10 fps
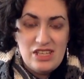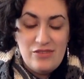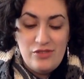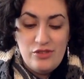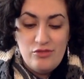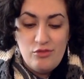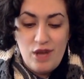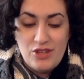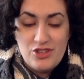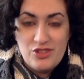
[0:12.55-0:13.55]
If you've
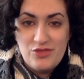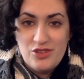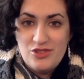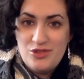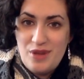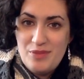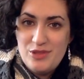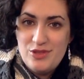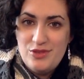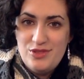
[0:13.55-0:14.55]
watched the first two
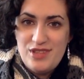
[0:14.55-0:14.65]
episodes,